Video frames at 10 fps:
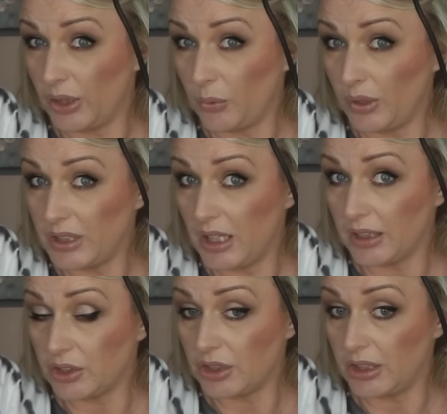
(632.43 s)
I quite
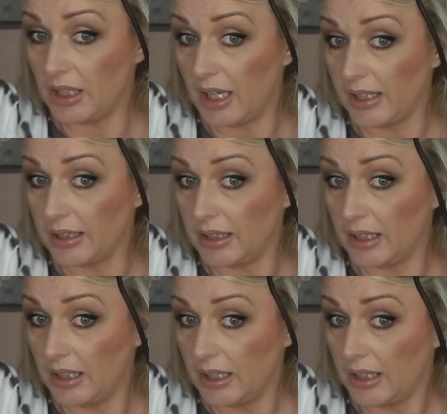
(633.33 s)
actually like
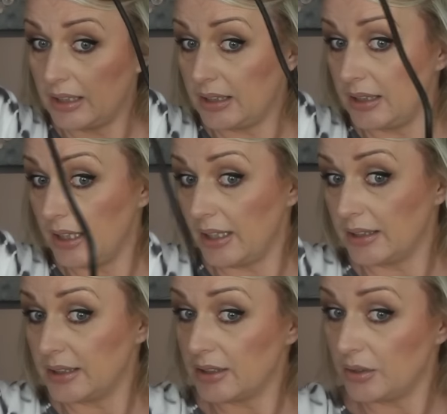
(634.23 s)
the
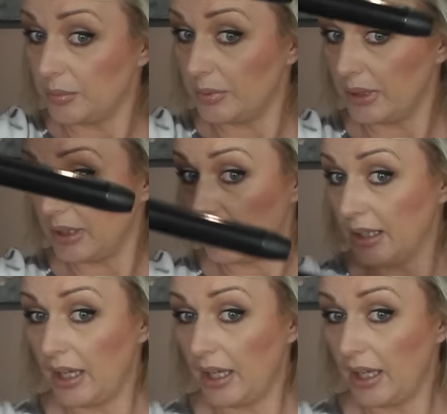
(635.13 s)
ends to be